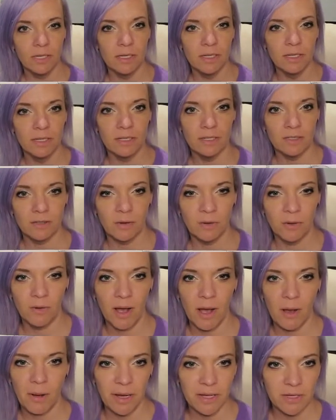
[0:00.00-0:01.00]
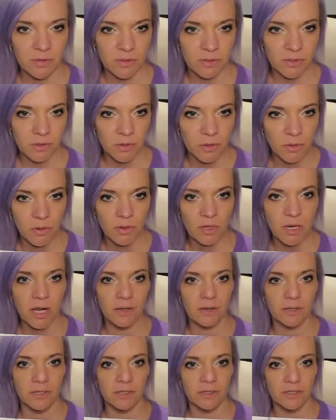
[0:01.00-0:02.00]
So how I use the cool
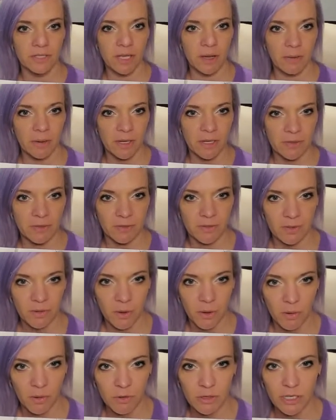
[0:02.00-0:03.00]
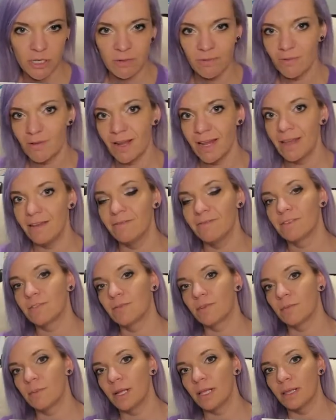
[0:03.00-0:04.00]
colors, how I use the ocean waves for
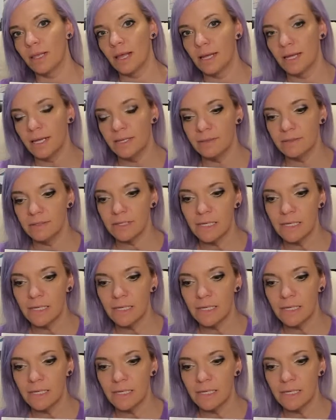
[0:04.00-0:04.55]
my lines,